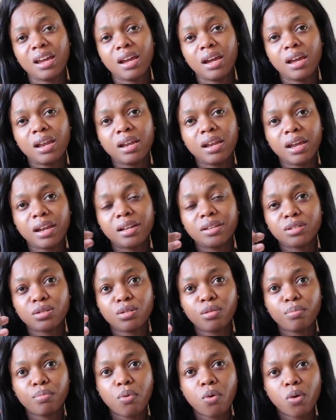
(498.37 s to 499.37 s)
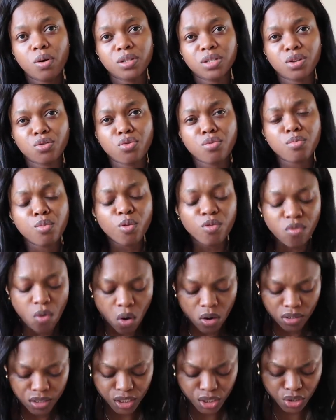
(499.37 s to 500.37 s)
and get into the pores and remove
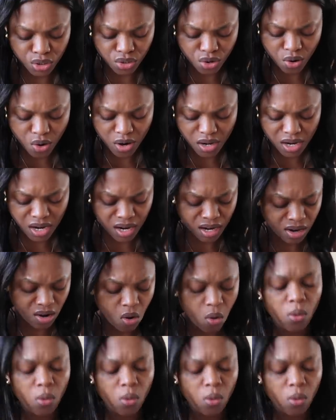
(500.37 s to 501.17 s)
all the dirt and